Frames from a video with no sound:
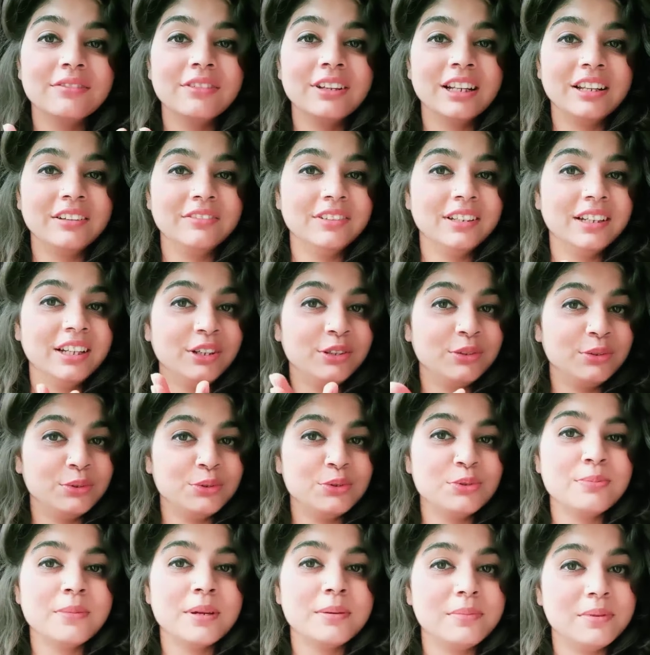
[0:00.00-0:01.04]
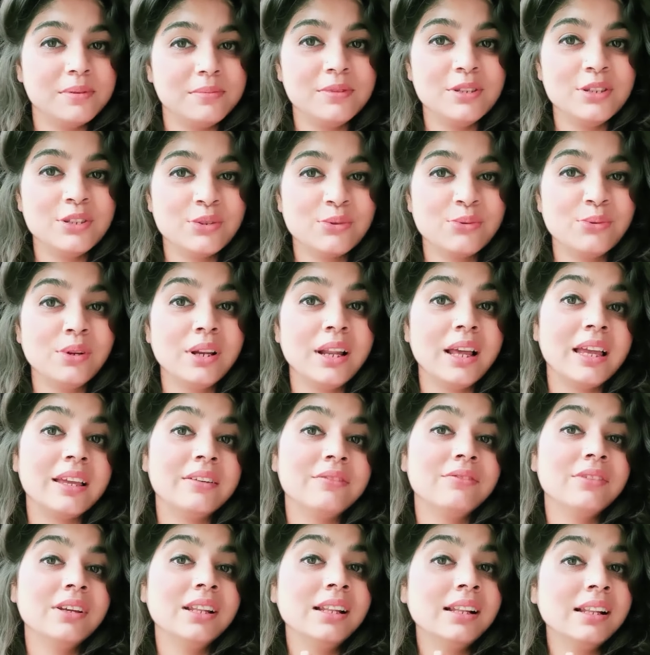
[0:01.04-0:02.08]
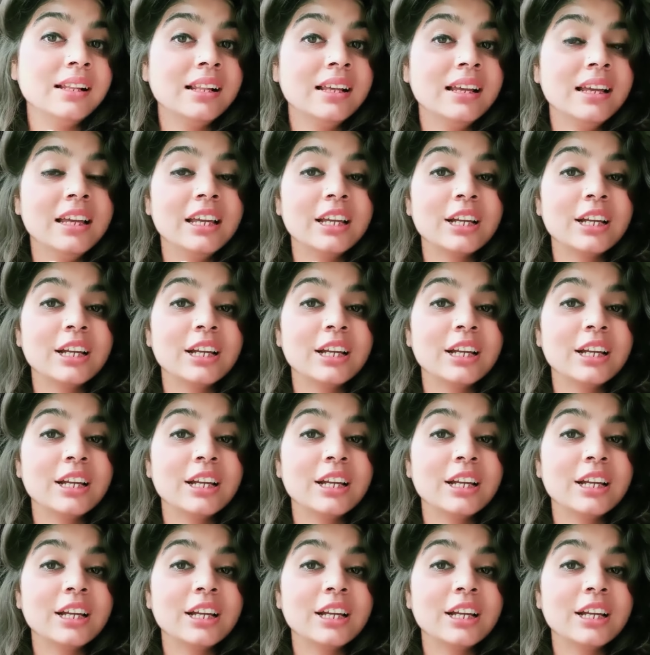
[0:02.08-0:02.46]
whenever I go to my baby school, I will